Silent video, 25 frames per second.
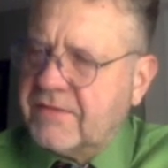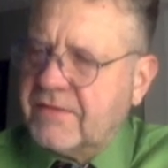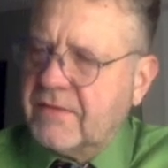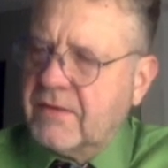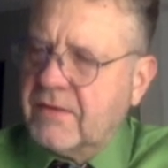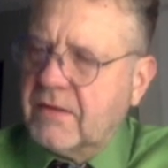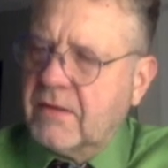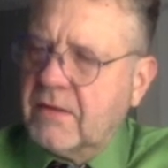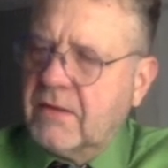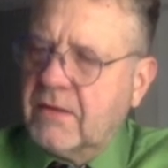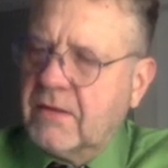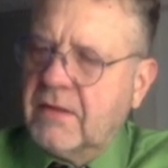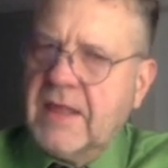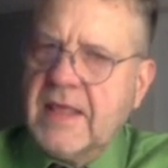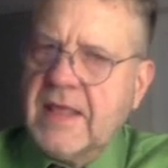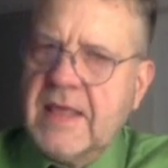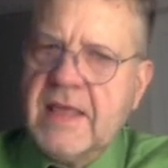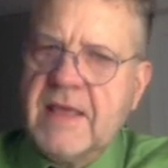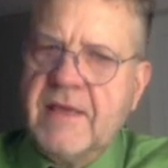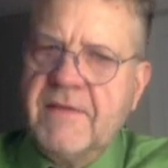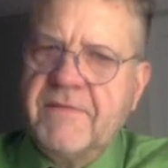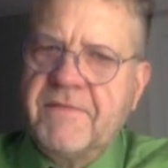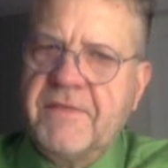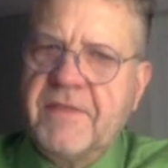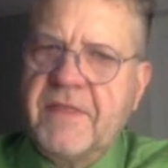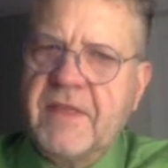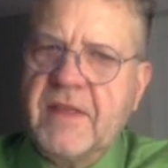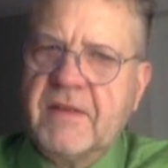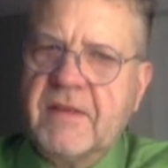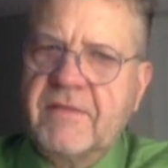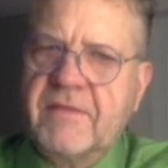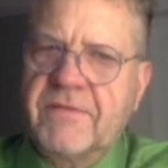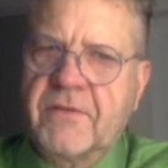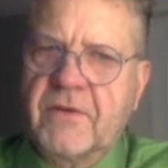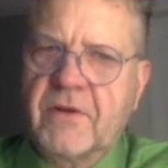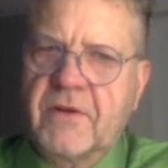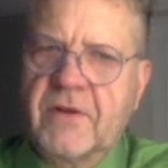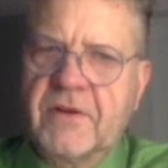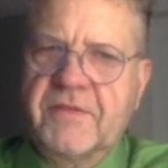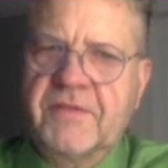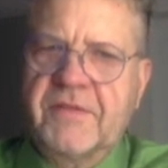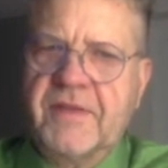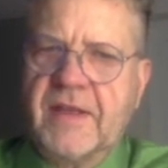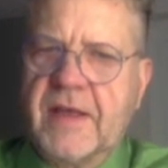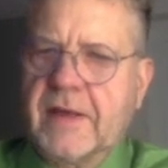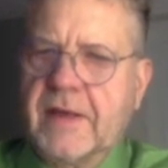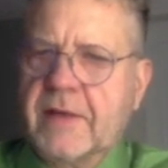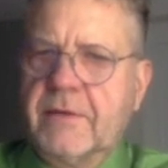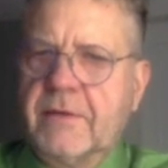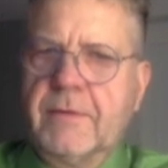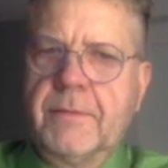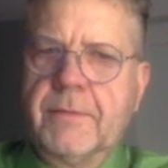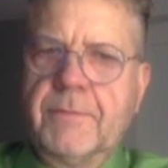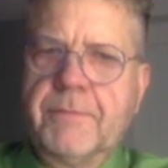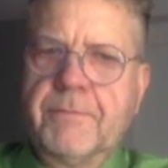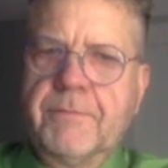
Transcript: leave this for a second